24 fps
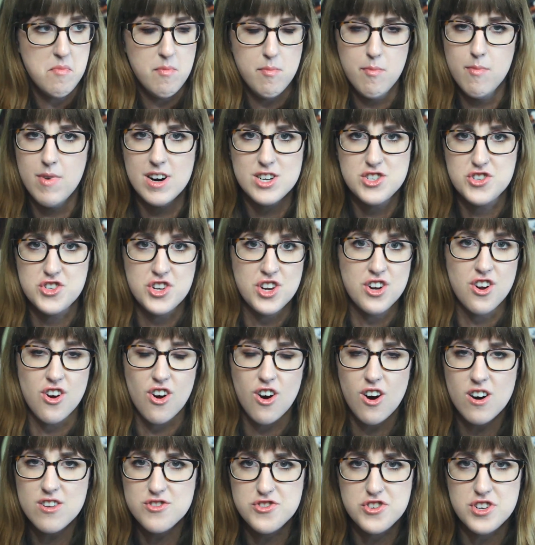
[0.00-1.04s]
much at
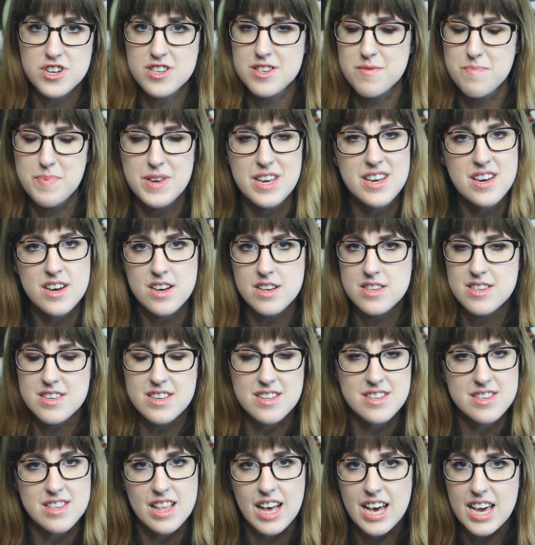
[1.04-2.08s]
all just because
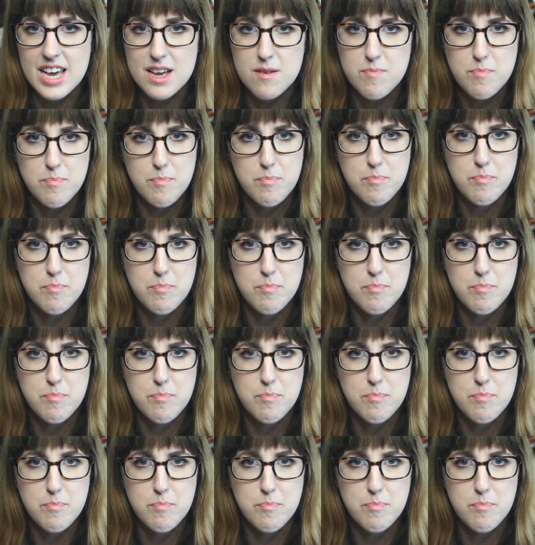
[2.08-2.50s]
it's like